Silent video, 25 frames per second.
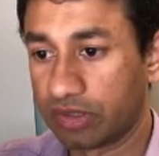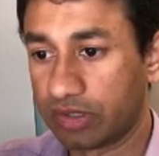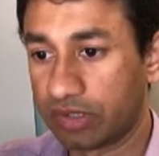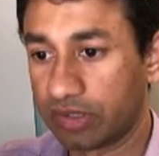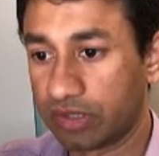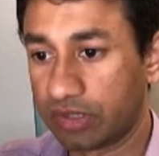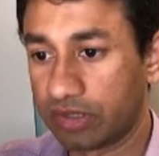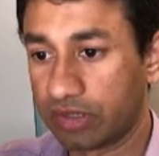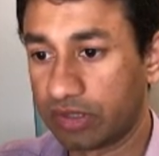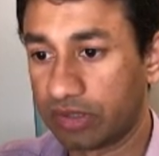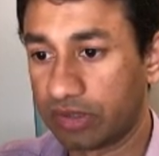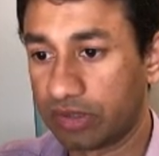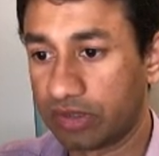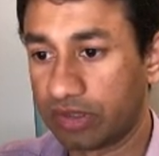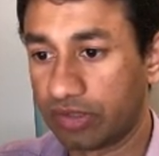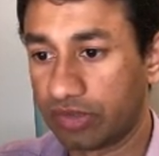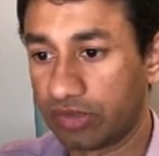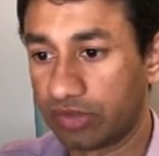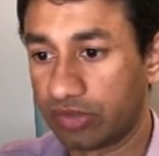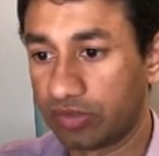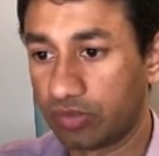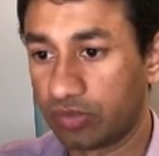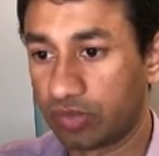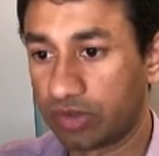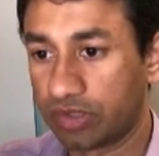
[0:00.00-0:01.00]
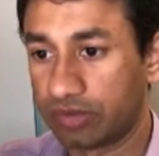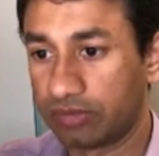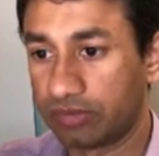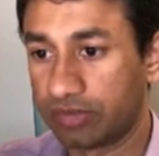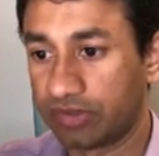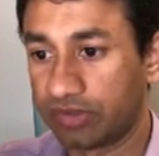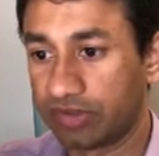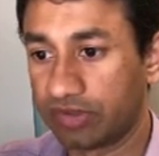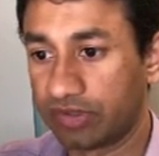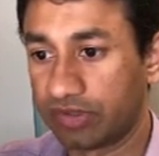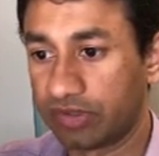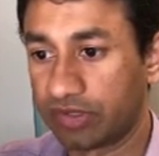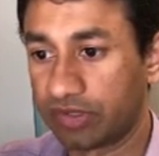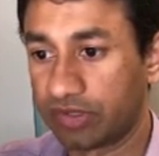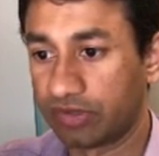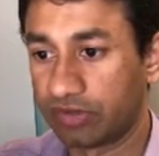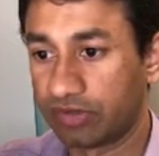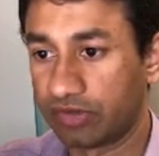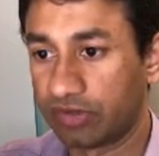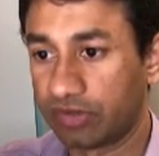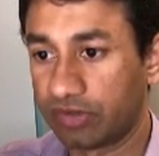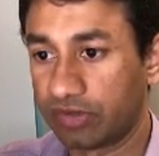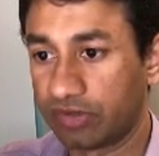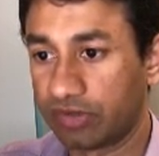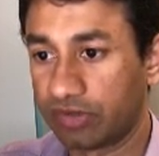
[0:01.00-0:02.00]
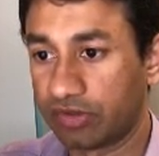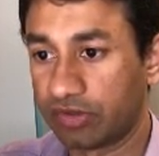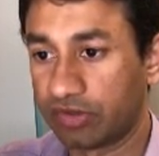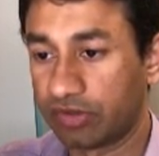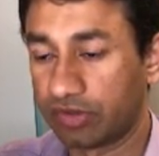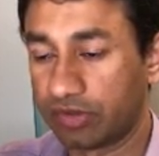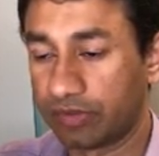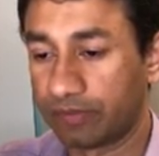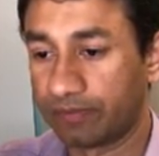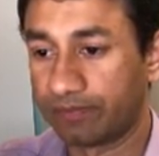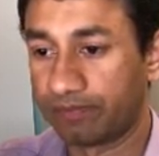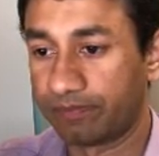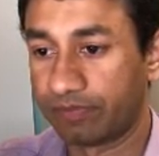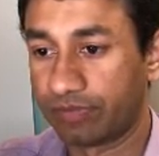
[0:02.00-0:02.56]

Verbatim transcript: and there is one missing that is here.